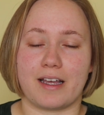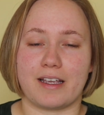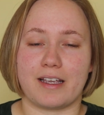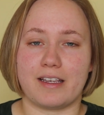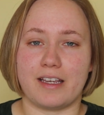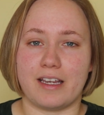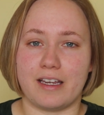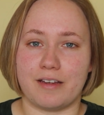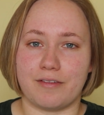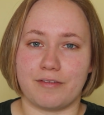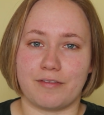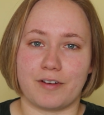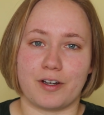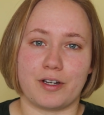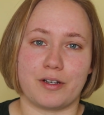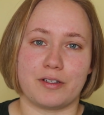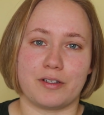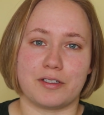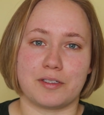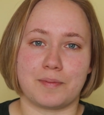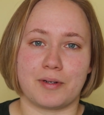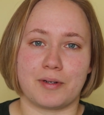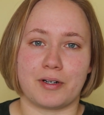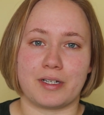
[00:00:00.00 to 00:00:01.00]
key
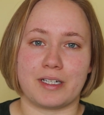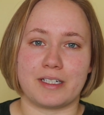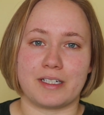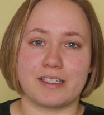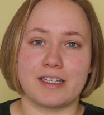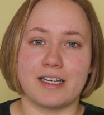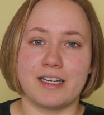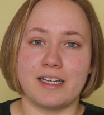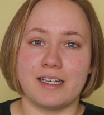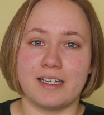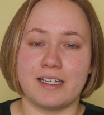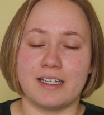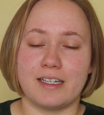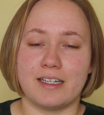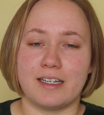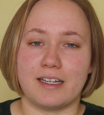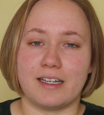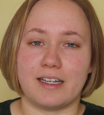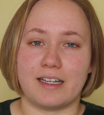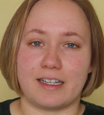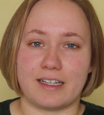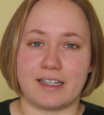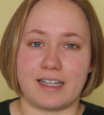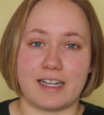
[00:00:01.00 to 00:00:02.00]
focus point
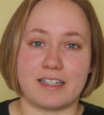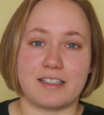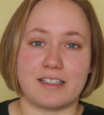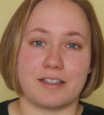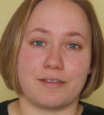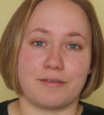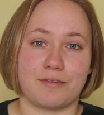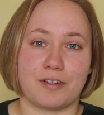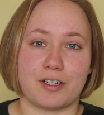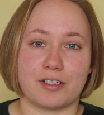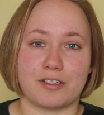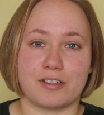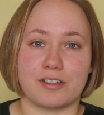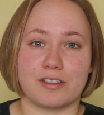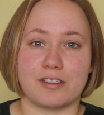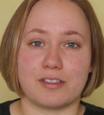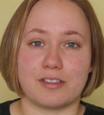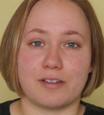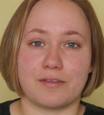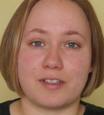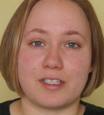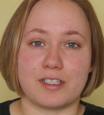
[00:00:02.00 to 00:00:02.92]
in getting photos of this